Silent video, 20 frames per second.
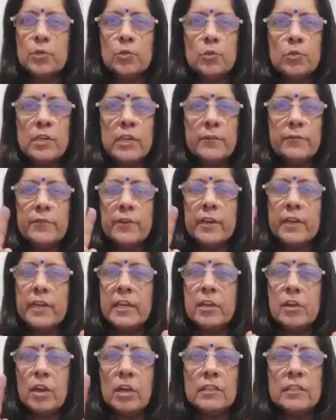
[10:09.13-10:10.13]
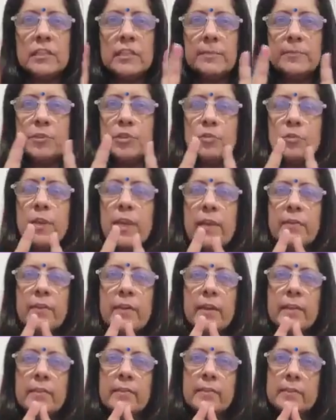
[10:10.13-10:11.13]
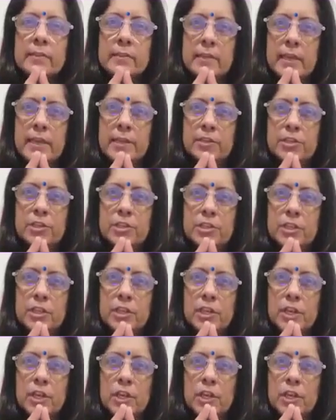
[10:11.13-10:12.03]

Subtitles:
two differing concepts together at this age.